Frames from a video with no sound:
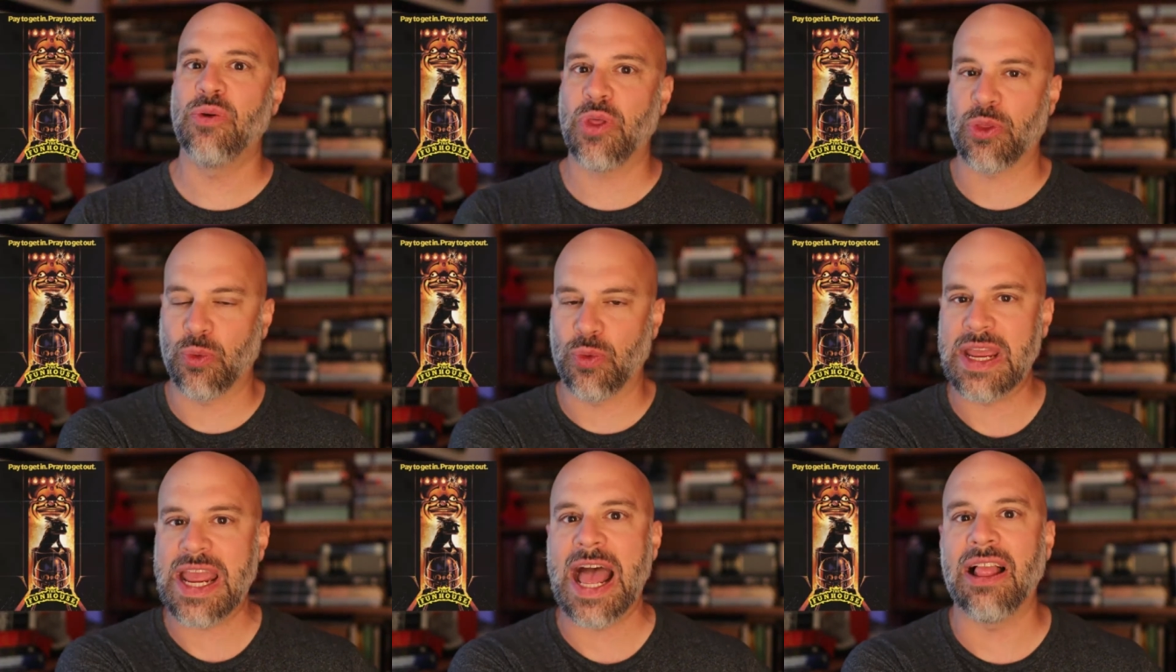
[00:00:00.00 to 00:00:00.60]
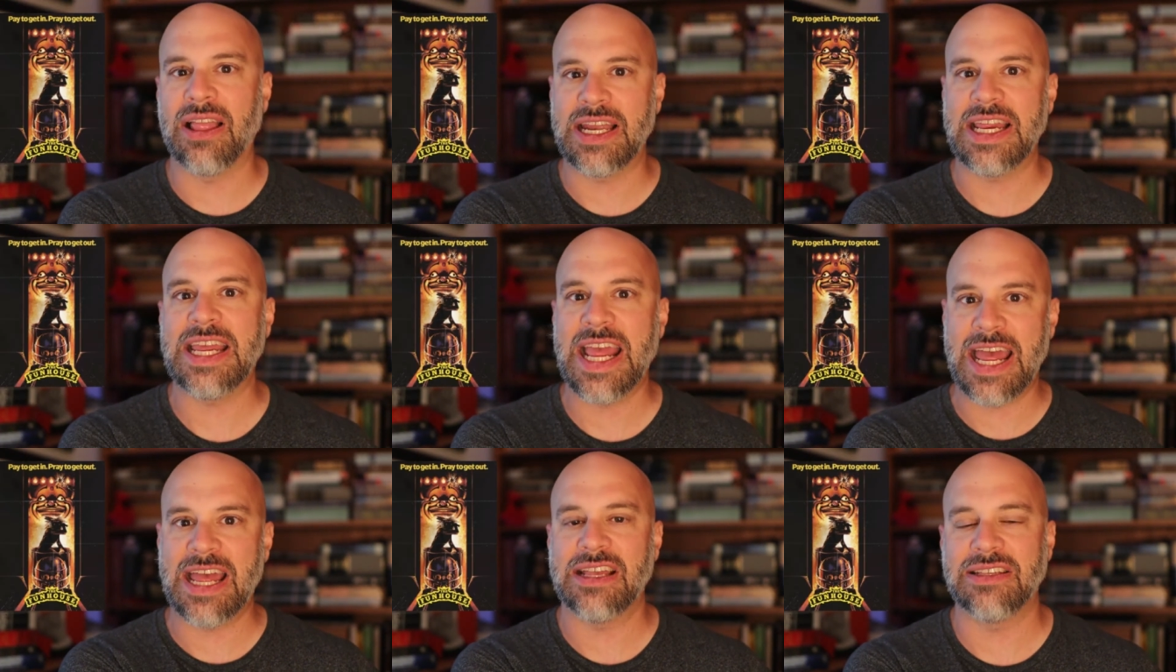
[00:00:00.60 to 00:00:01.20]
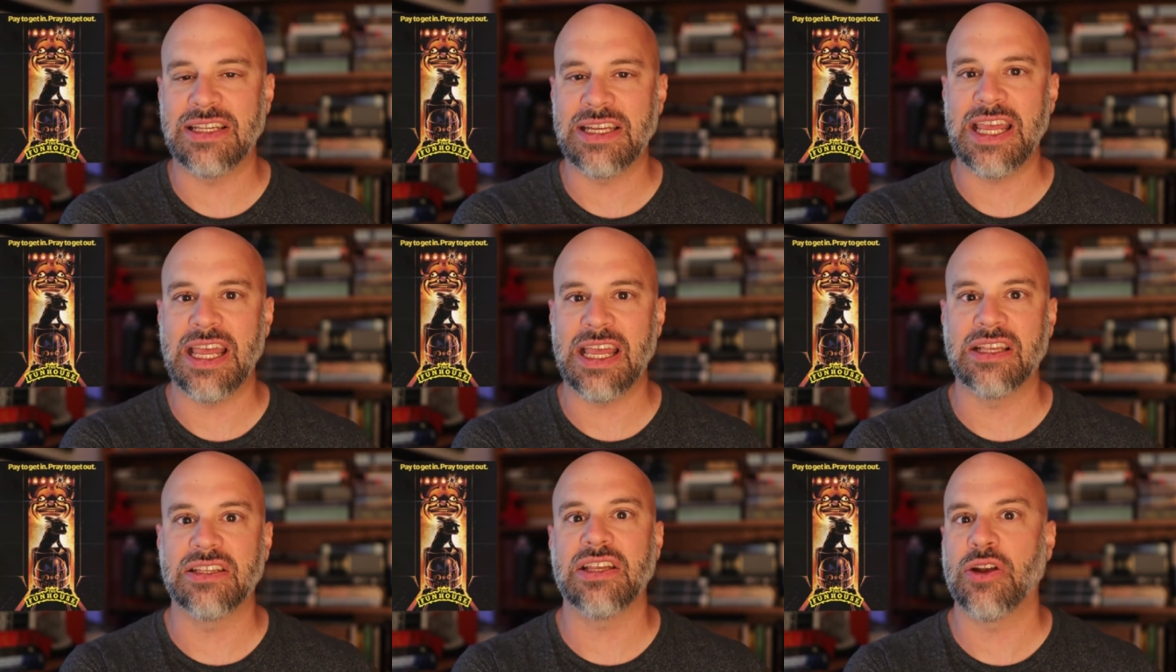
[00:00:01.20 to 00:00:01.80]
with reality as it
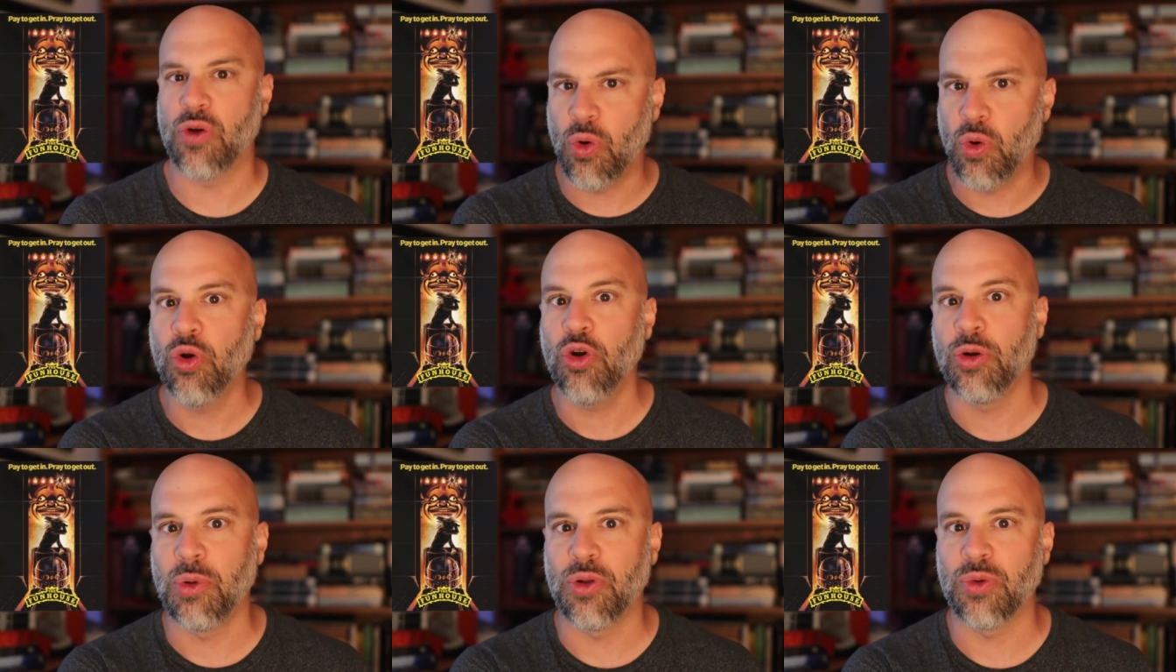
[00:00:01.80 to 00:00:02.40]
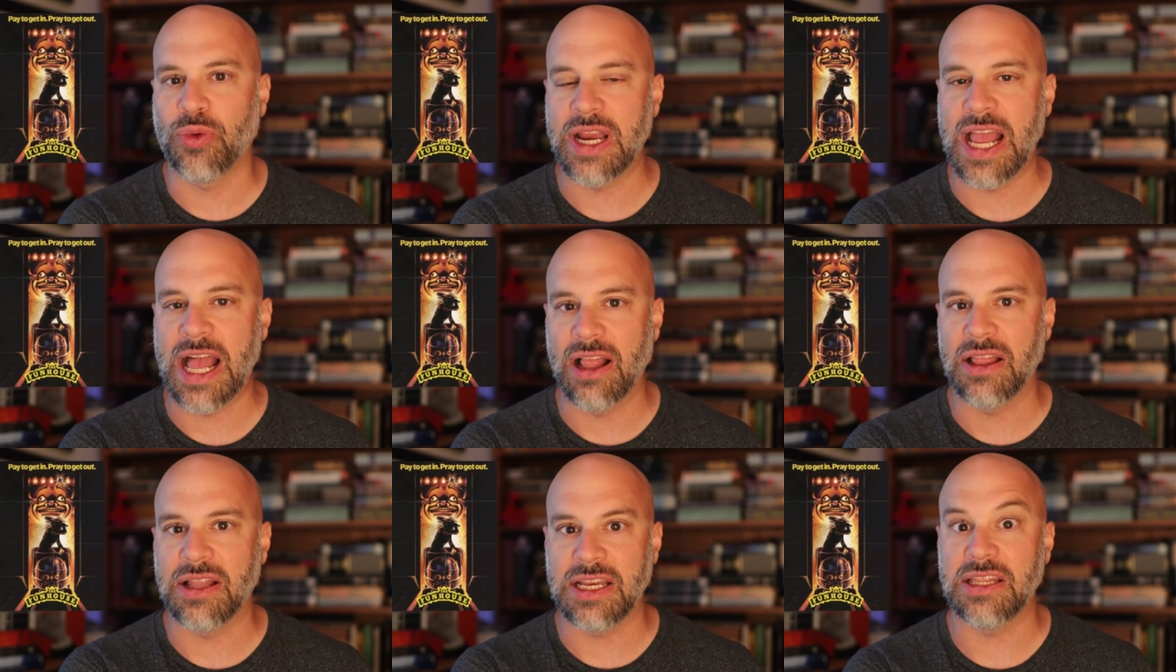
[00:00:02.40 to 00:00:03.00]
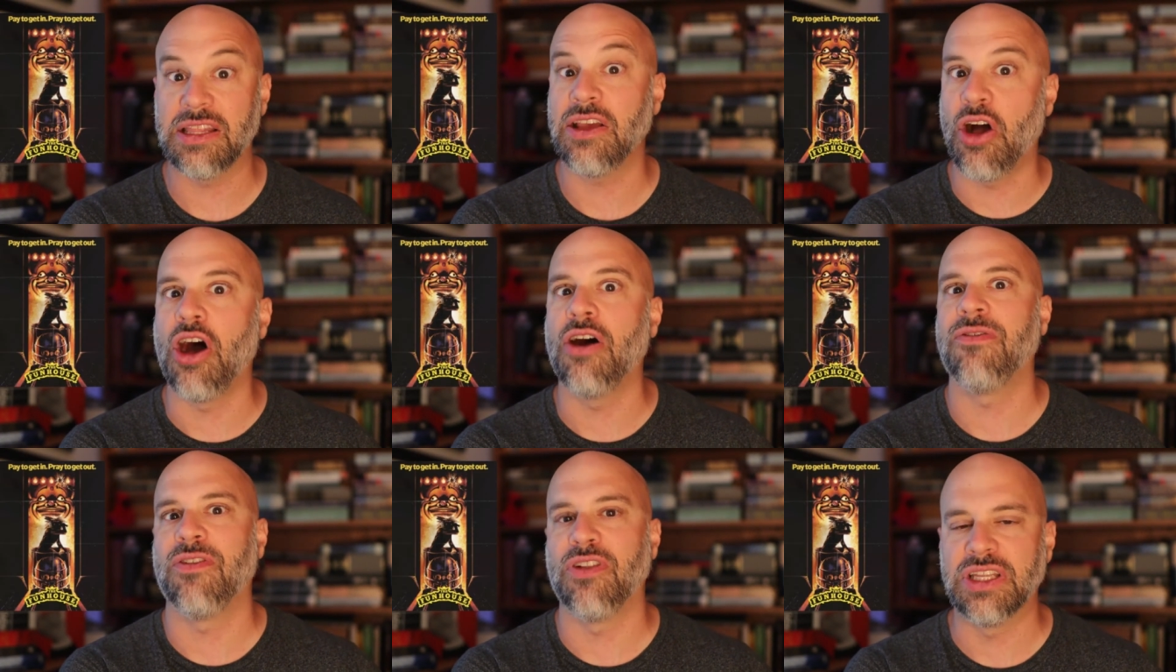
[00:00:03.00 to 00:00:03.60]
is, and horrible reality, the
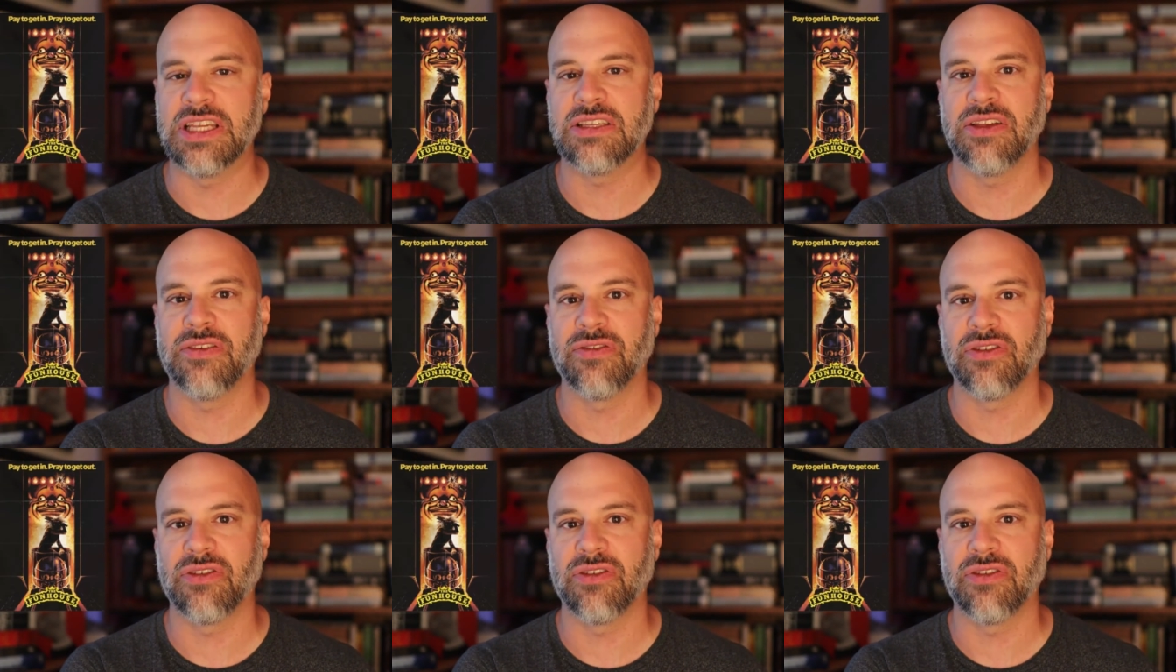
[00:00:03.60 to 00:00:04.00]
awfulness of